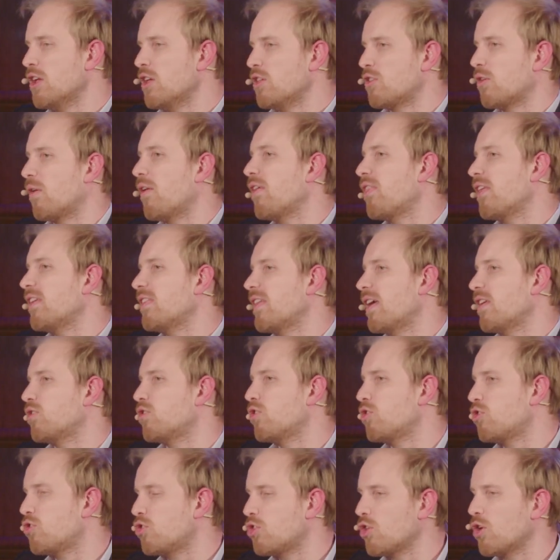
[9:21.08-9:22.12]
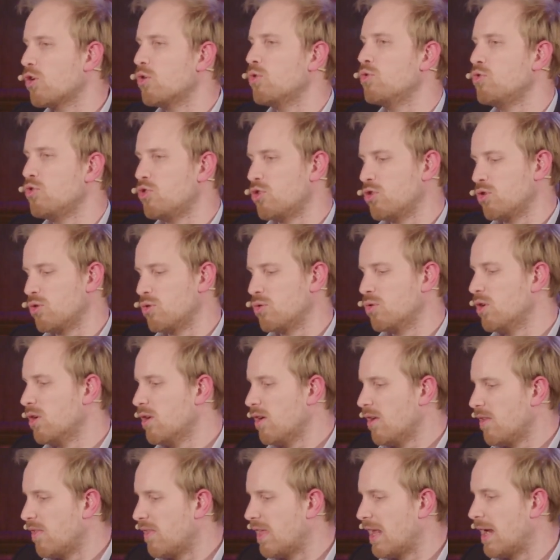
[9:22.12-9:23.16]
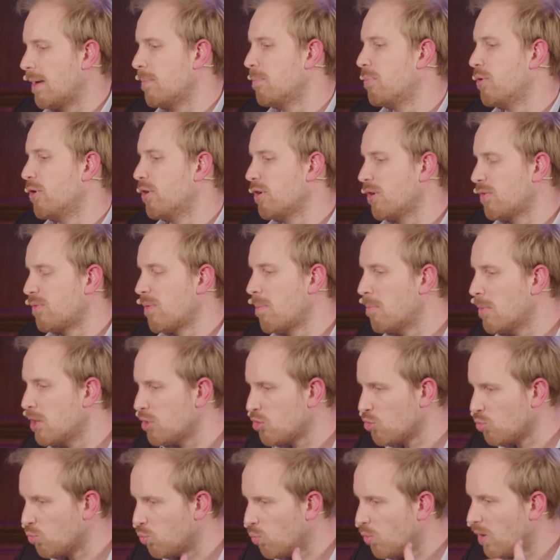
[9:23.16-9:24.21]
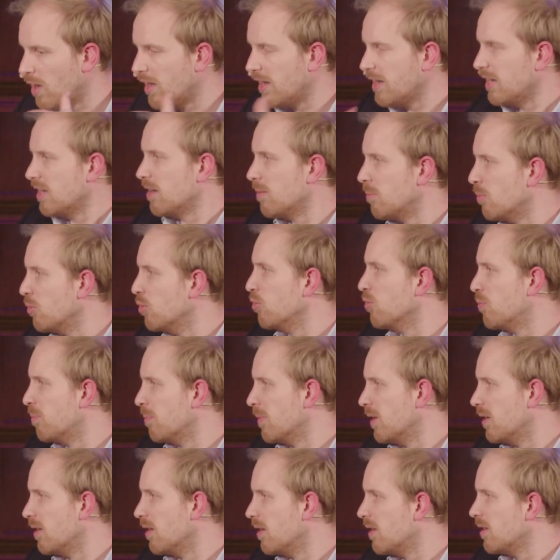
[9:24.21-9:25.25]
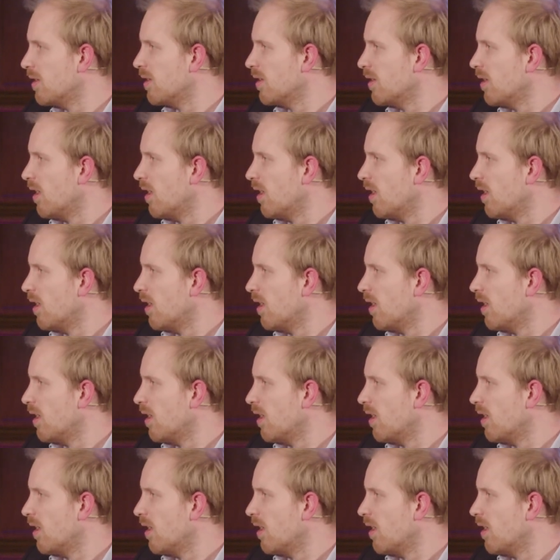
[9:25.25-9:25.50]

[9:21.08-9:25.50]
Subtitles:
So I think that just shows you that I'm part of a much wider movement